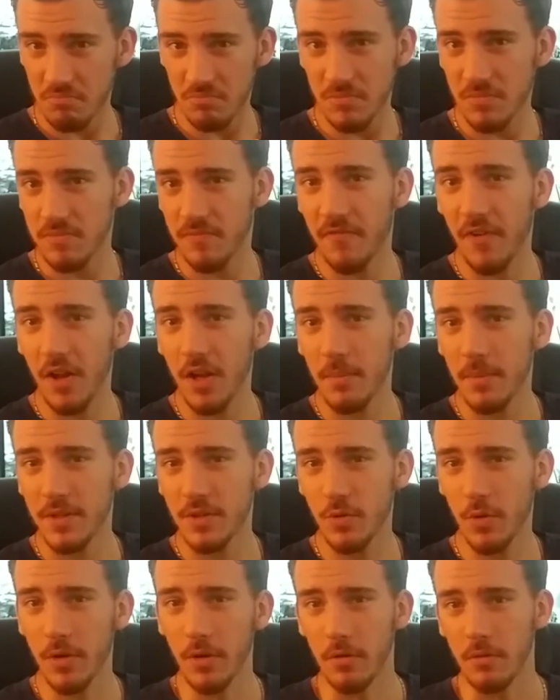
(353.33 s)
follow my
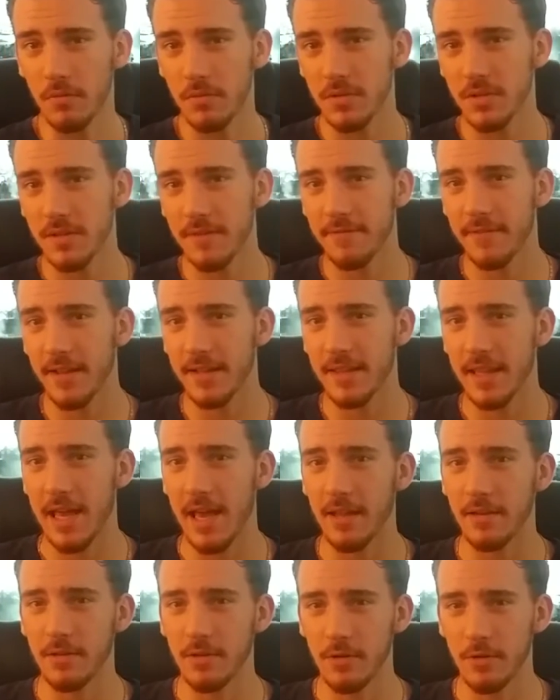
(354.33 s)
Twitter, stuff like
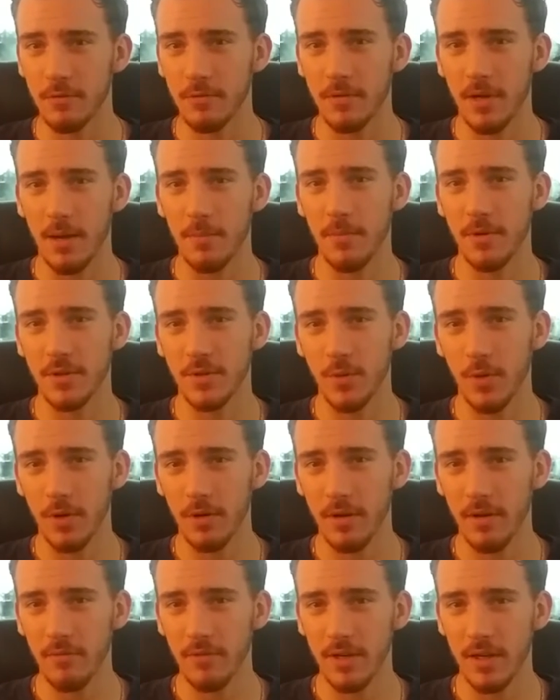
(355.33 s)
that, you know? I'm on
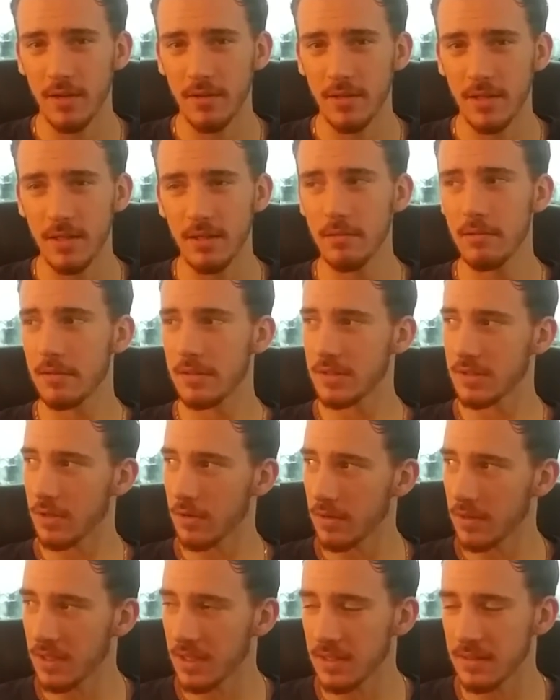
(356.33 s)
Twitter every now and then,
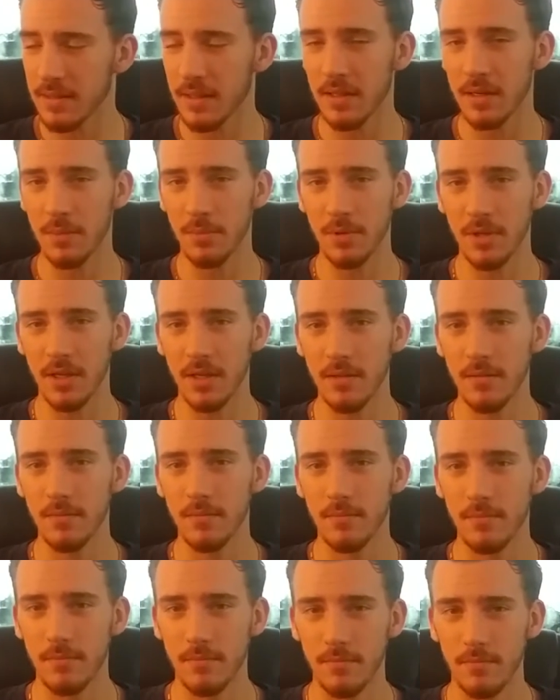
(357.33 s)
starting to get that up again.
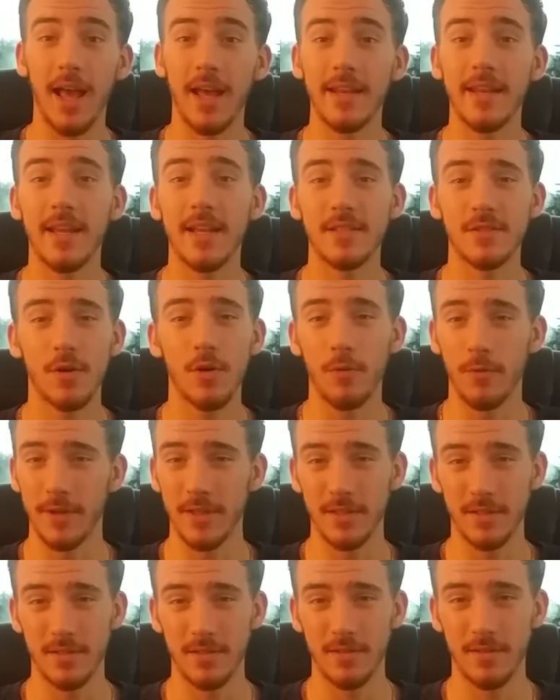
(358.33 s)
And as
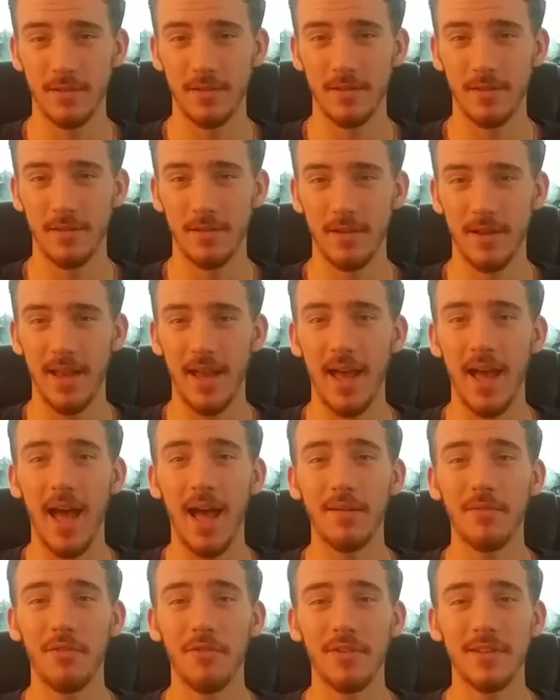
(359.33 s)
always,
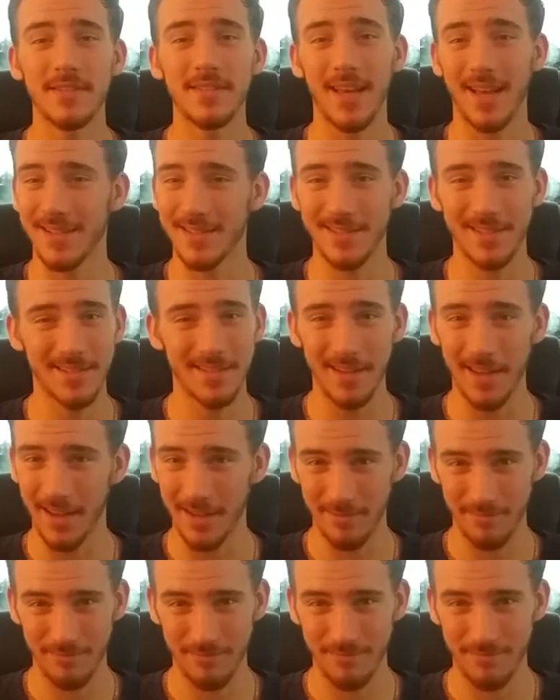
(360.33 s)
have a fantastic
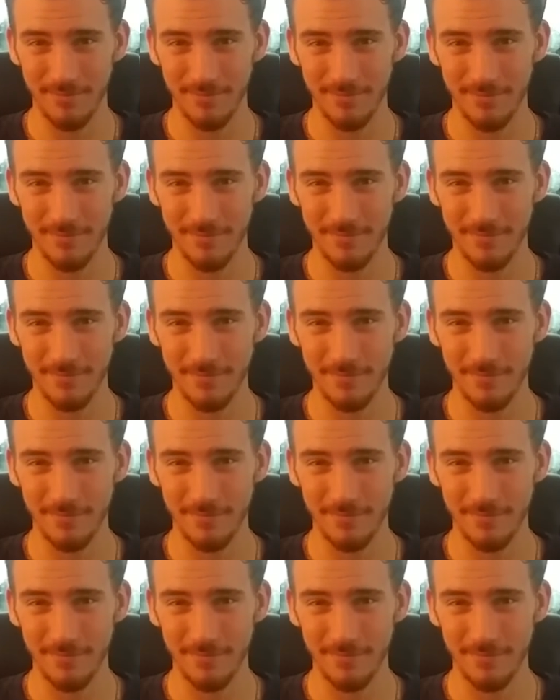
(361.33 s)
day.